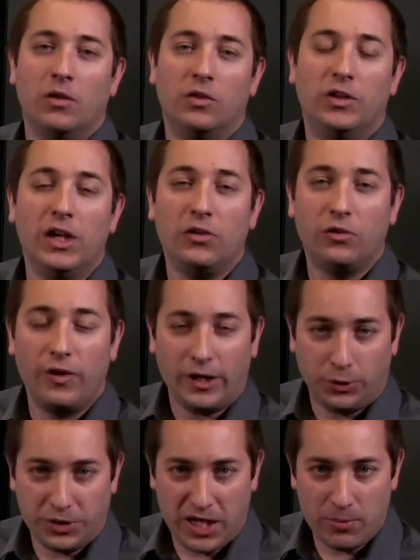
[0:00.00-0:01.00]
This
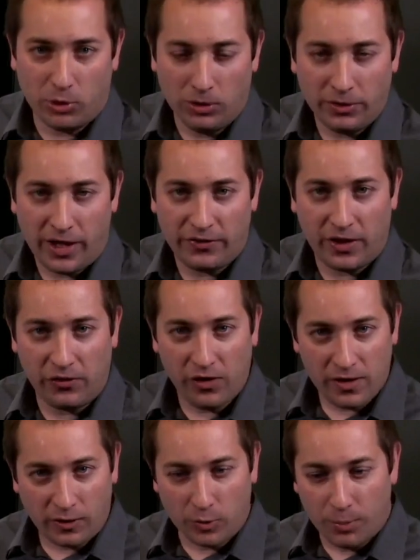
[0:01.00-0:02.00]
vector table, as I
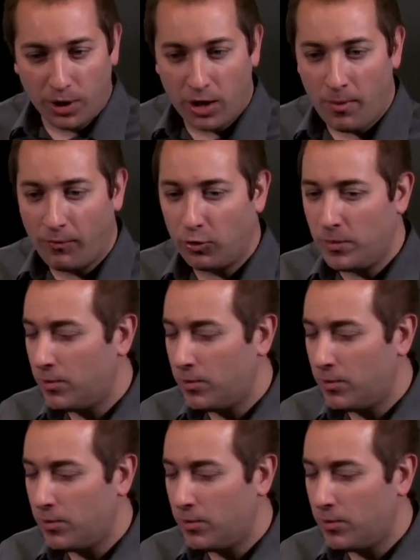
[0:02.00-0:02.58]
said, at the bottom of the